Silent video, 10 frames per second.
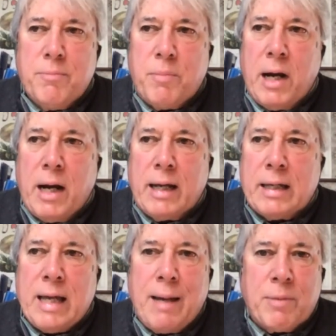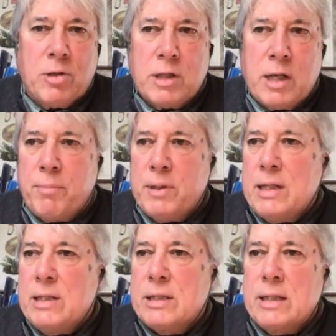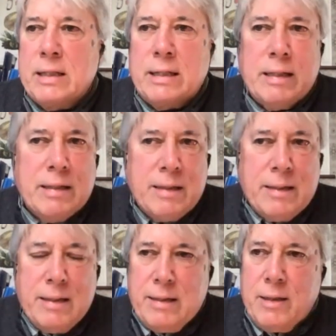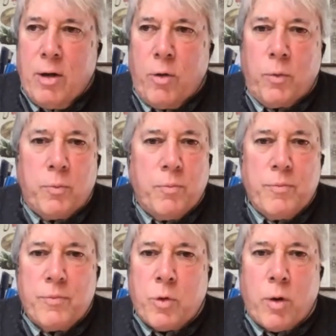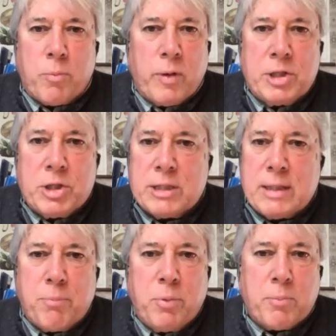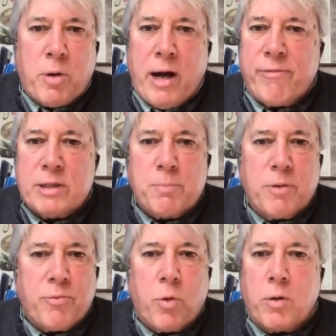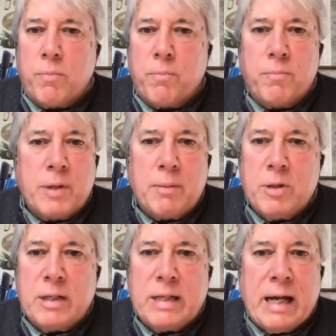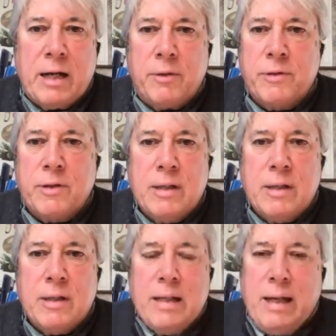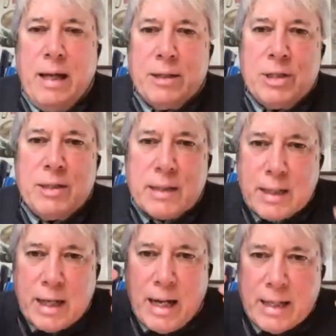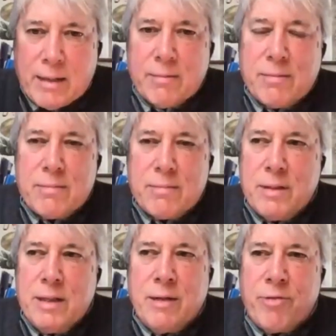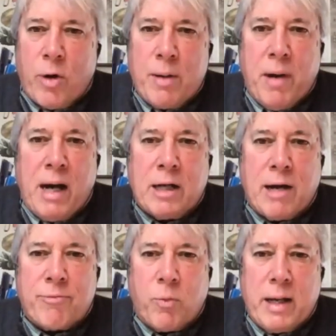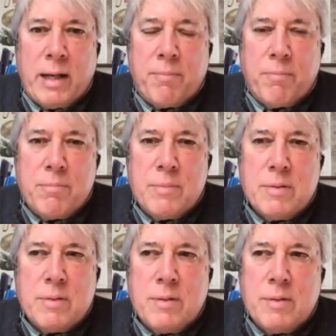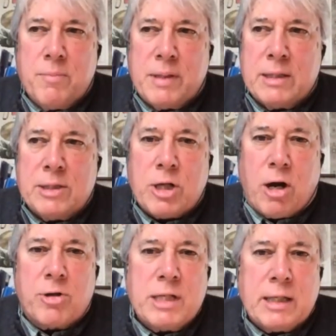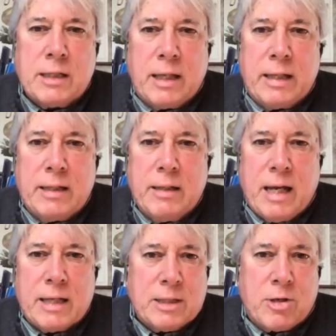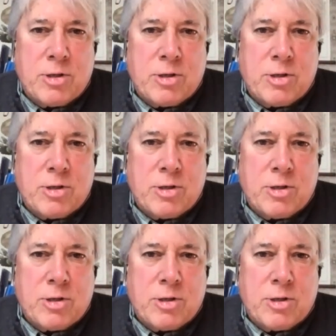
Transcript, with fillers: by chemical companies and you know corporations that put profits before community health and she kind of in a very bonhoeffer way begins to articulate has an